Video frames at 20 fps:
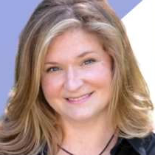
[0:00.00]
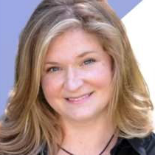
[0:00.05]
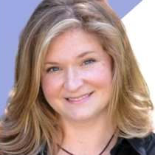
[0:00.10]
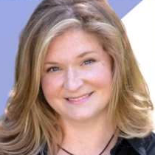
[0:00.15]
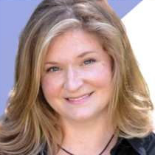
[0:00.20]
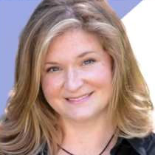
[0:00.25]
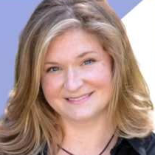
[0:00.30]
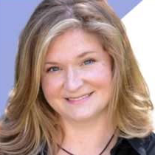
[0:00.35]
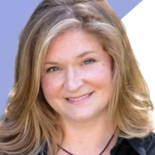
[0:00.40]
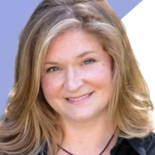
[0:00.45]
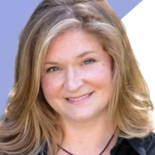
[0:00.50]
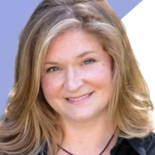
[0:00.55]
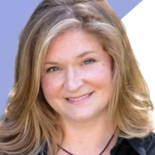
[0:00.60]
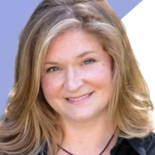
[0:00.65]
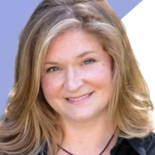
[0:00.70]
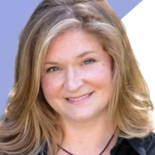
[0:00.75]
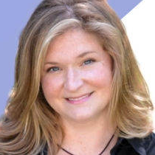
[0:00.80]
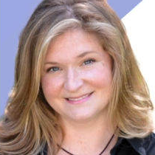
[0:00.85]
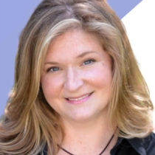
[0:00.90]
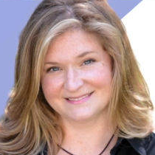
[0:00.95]

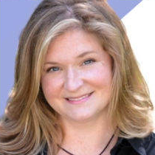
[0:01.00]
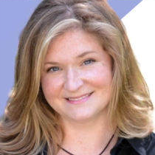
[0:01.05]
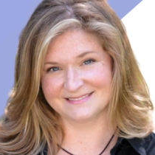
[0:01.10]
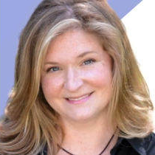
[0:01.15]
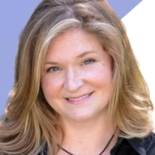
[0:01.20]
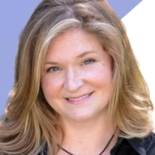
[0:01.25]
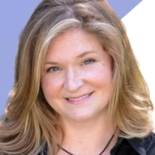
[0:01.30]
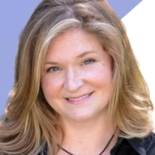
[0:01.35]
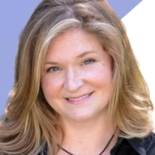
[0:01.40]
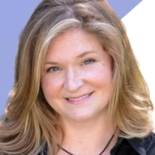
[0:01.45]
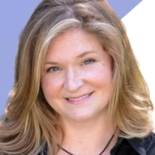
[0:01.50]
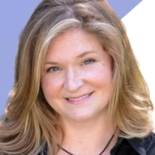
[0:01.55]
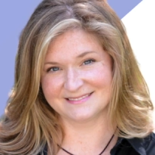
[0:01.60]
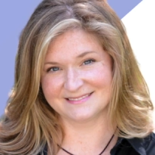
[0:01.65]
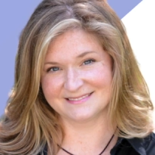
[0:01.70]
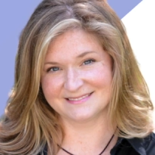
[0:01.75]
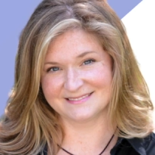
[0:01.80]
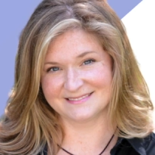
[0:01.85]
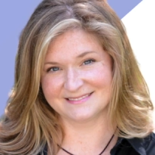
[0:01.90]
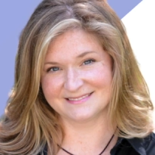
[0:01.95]

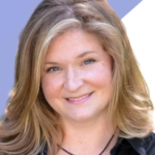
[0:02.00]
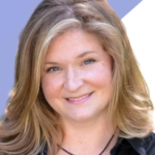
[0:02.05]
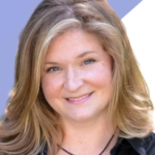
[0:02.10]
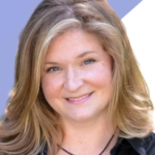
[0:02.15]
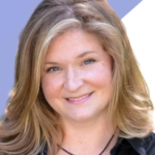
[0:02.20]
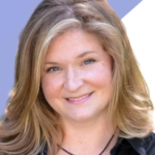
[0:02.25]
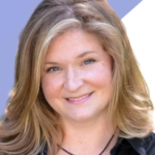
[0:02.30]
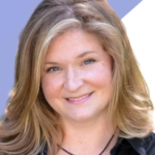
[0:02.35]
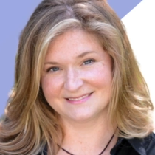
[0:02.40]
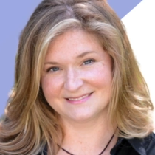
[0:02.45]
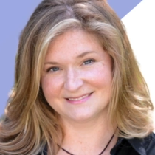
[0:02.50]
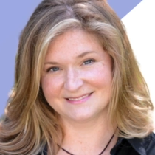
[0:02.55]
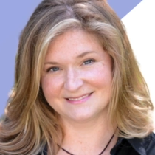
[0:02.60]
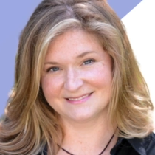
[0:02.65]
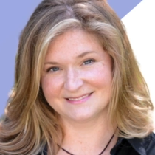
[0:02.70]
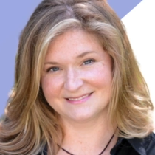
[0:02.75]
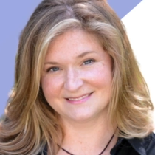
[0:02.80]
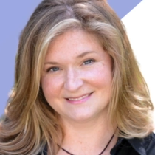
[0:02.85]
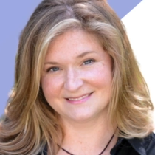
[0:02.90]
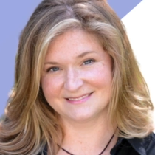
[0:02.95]

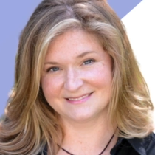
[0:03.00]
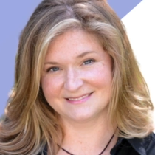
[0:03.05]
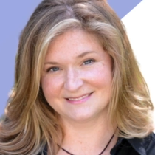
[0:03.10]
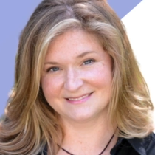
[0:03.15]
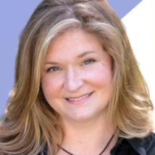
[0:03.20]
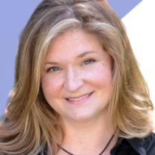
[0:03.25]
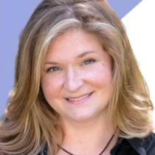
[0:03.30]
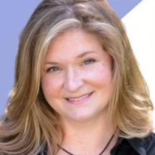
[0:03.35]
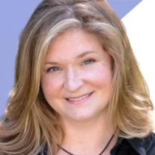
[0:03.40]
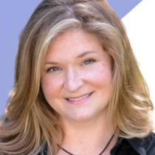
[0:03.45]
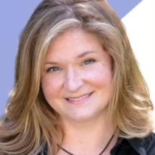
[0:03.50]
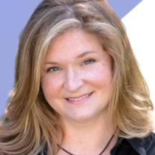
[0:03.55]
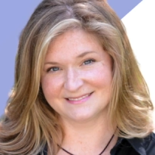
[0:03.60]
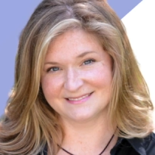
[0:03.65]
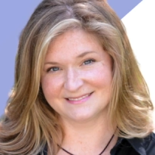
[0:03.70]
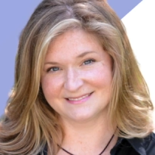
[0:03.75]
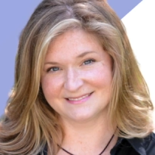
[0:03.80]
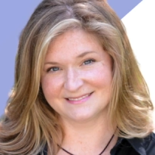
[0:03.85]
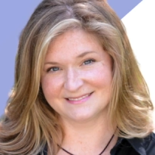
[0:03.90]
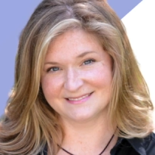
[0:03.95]

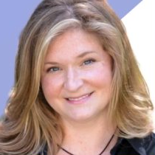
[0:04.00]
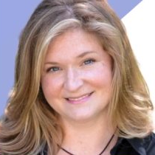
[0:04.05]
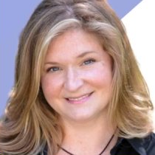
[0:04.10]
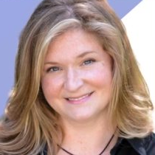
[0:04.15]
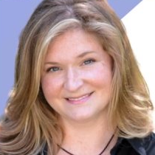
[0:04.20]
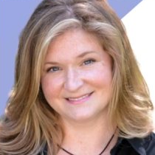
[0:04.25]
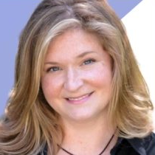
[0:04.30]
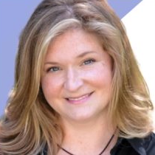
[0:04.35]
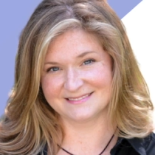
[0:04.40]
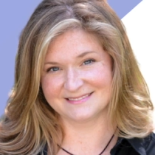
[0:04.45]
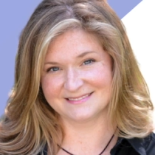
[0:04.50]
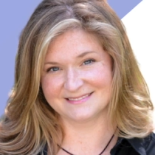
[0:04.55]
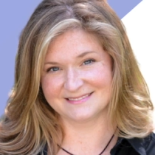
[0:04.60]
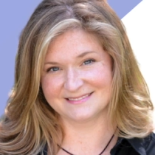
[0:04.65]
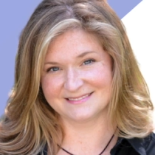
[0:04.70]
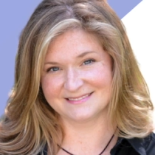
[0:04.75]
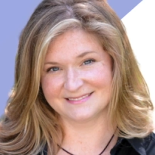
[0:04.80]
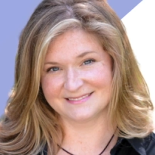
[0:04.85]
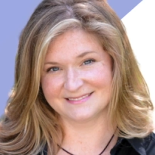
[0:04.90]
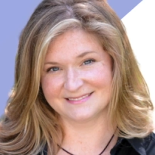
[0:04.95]

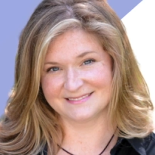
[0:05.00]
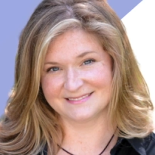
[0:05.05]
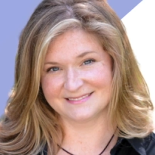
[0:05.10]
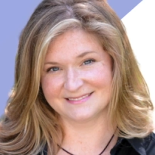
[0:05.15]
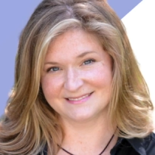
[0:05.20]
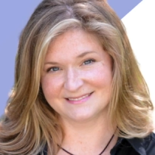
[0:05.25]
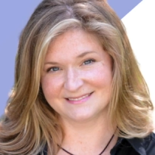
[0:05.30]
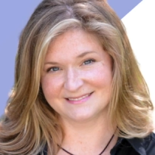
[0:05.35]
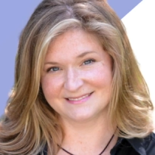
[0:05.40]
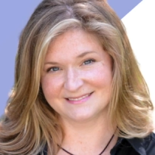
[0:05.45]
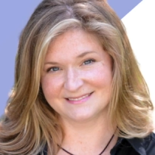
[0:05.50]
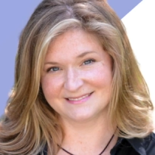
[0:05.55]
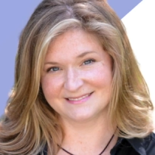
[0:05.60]
The face doesn't move, so there is nothing to read.